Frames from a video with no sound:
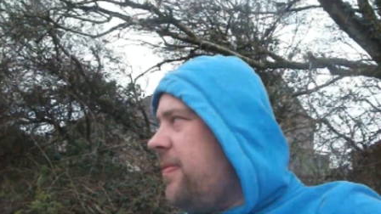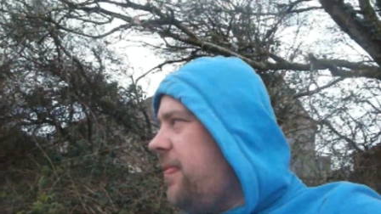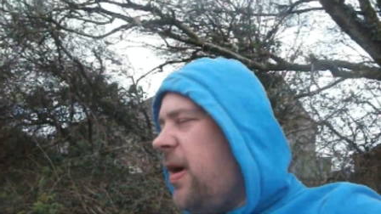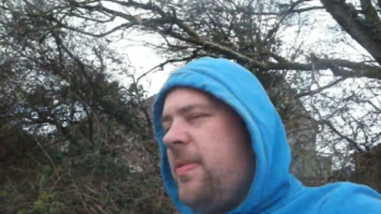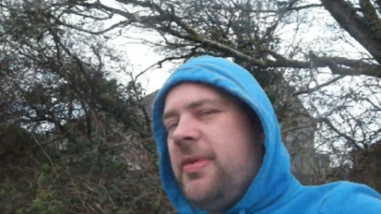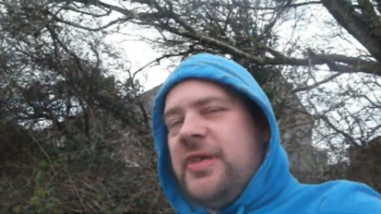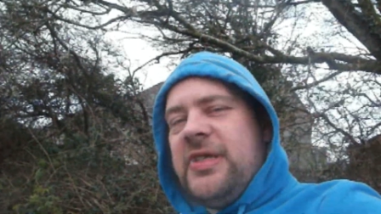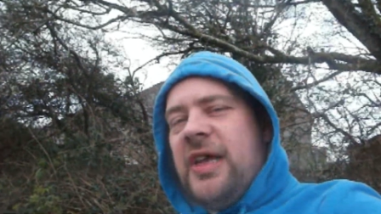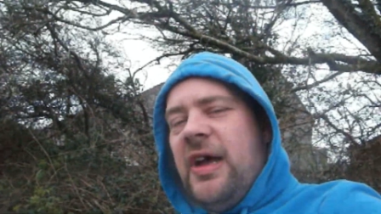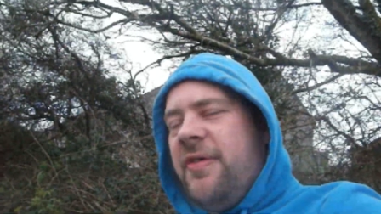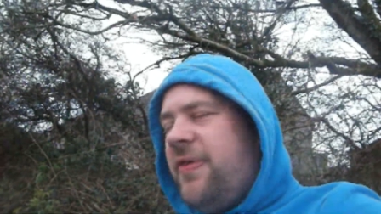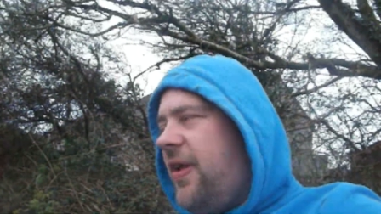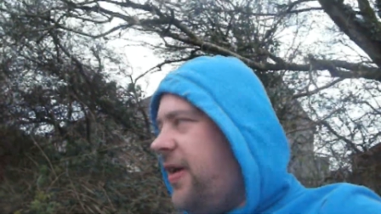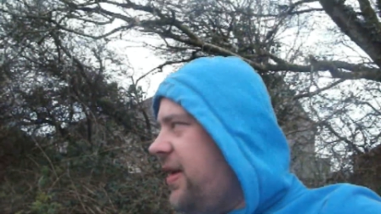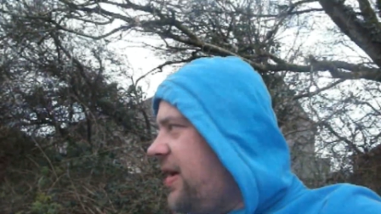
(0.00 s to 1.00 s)
and buy
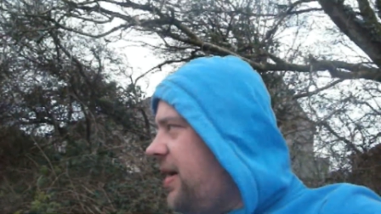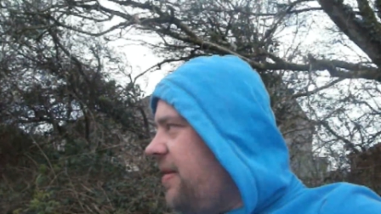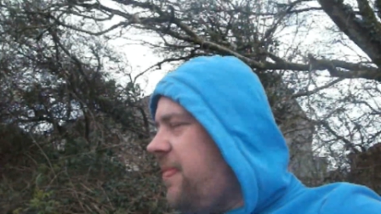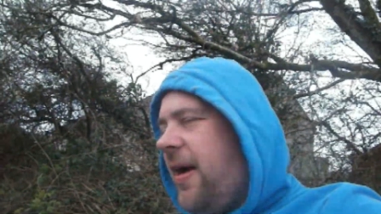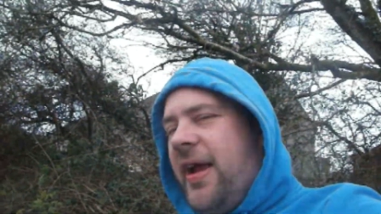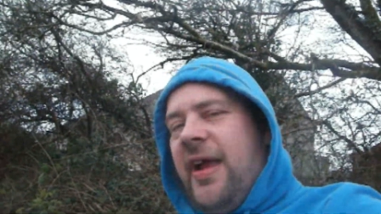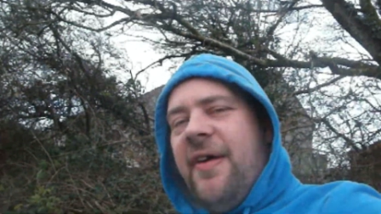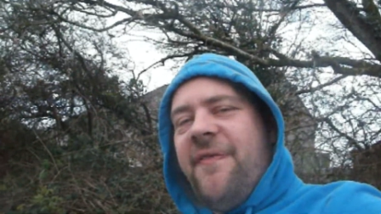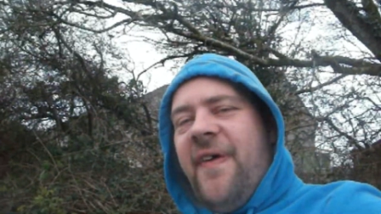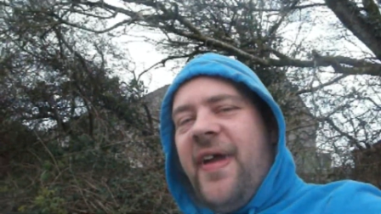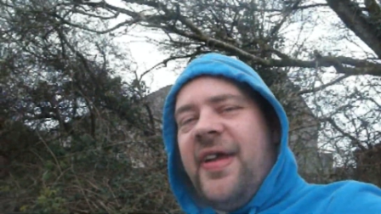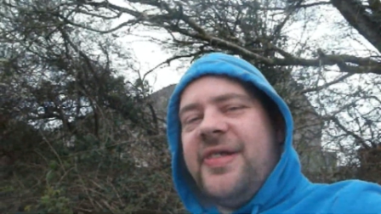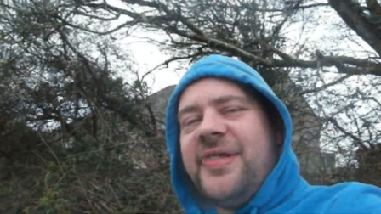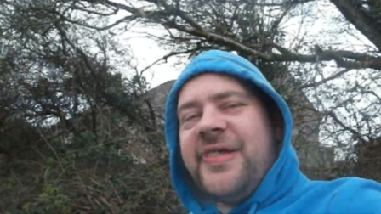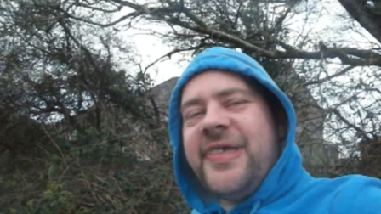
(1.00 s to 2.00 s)
myself like a packet of
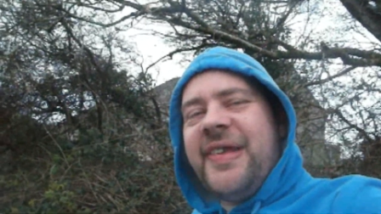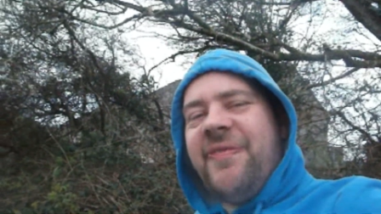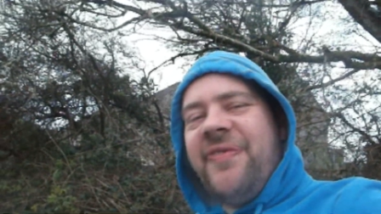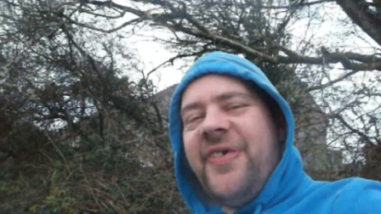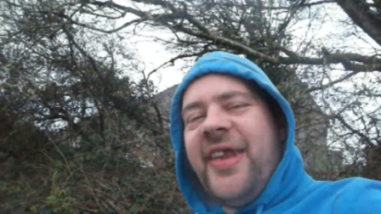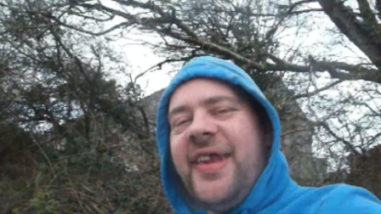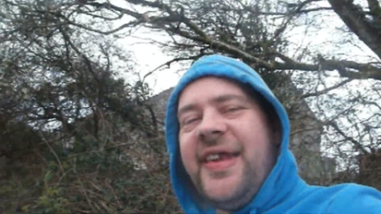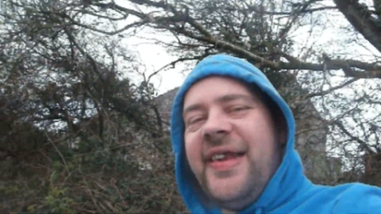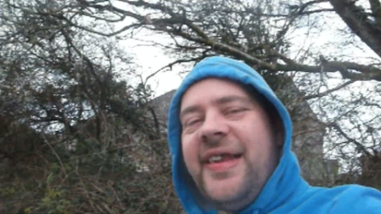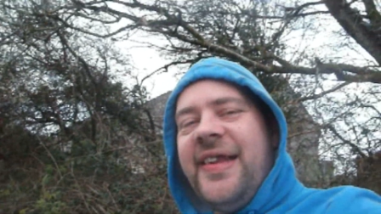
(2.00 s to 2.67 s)
fags or something.